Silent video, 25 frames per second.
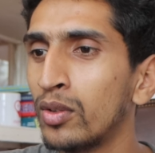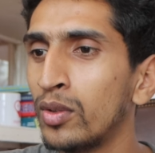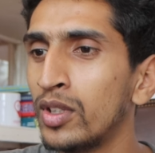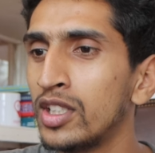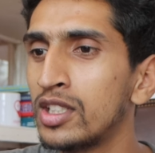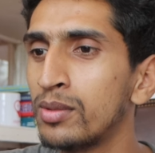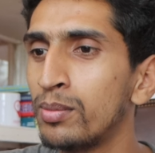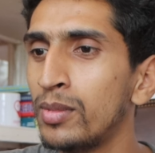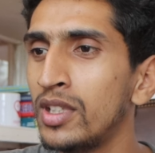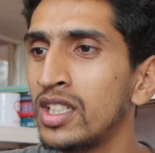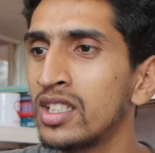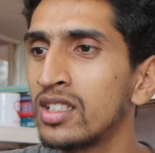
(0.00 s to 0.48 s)

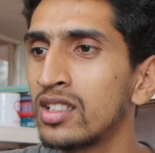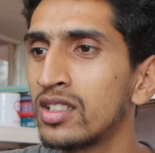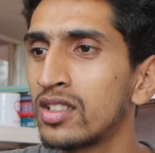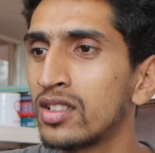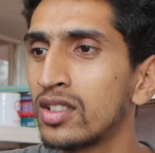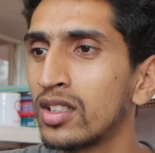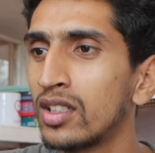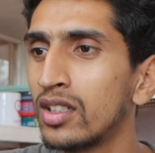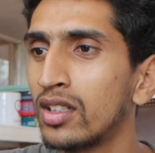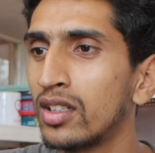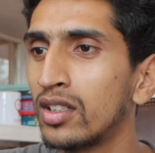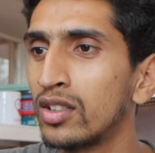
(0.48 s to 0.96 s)
which
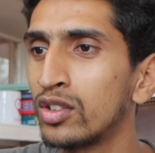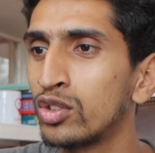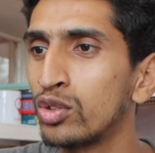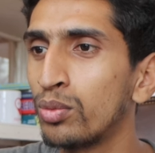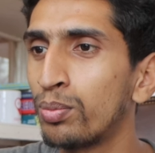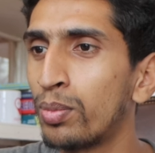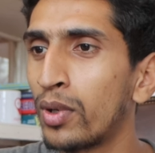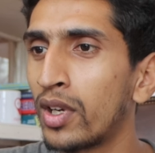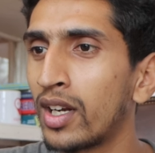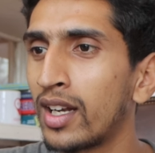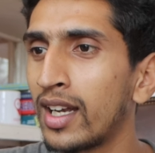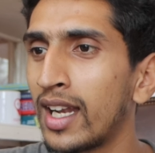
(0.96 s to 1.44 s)
means
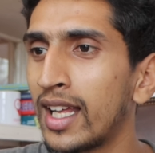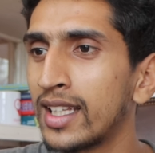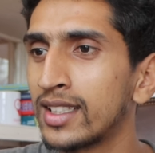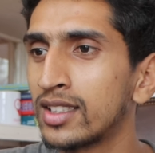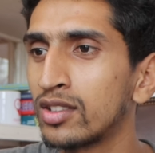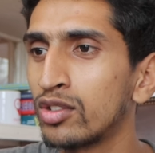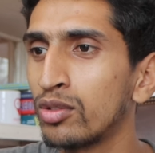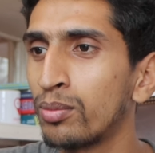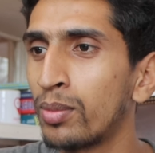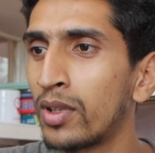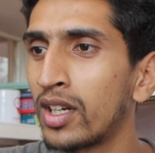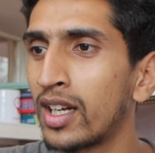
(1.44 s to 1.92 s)

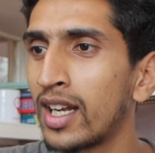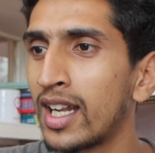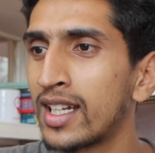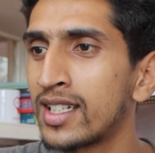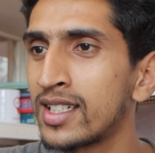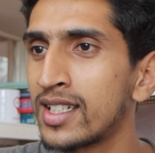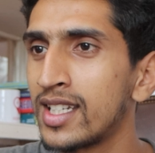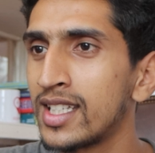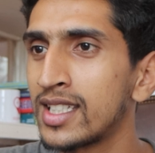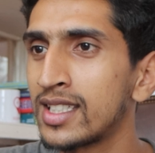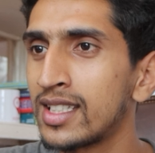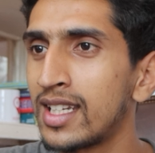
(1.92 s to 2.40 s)

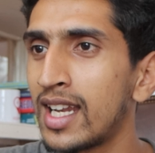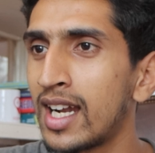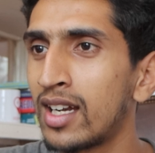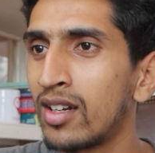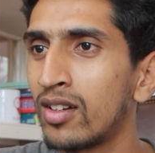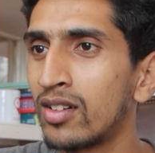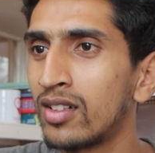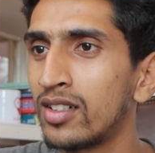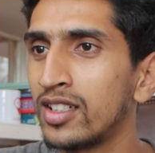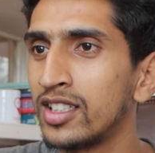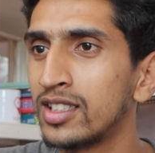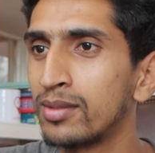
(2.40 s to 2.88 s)
superclass
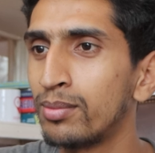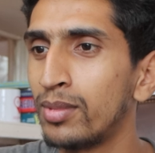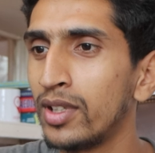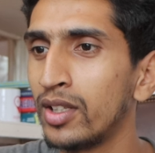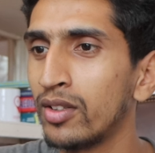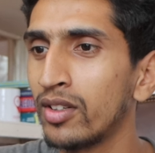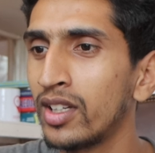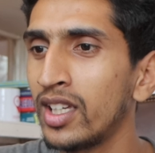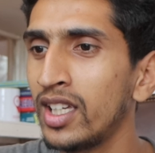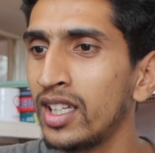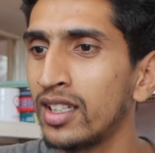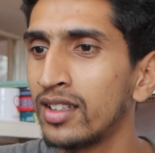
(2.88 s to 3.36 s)

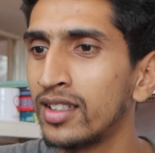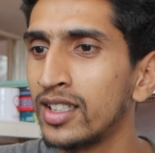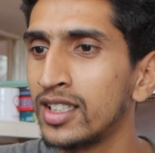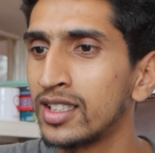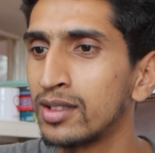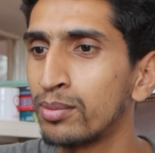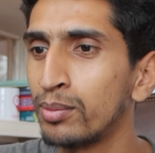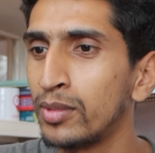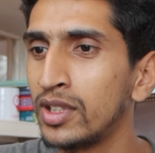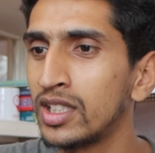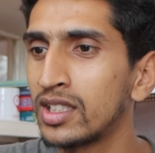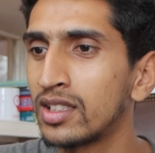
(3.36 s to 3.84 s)
Tesla.display. Okay,
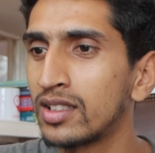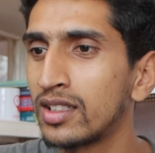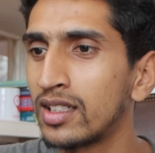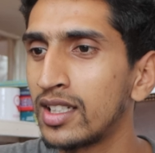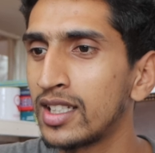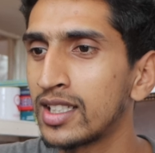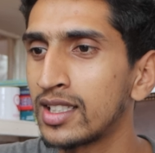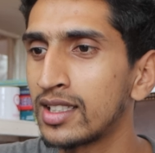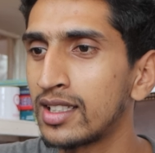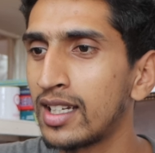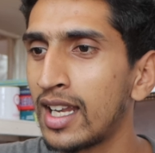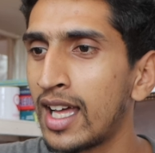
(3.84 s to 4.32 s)
this
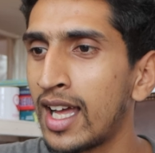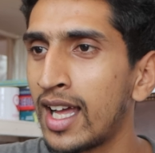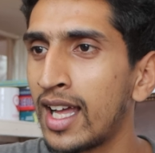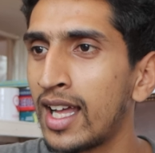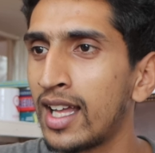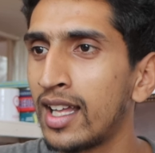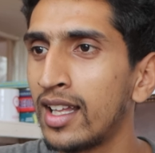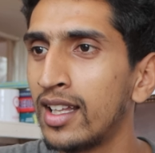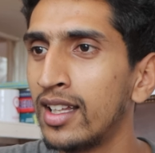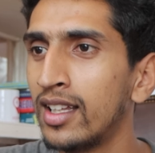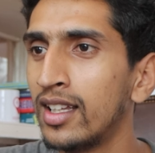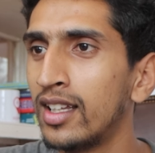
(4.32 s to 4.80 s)
means
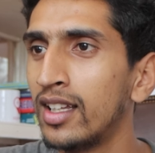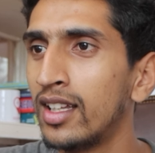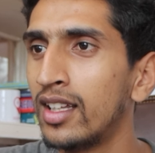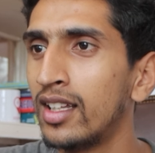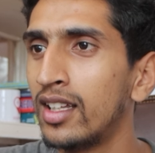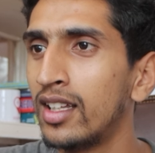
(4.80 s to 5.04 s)
Tesla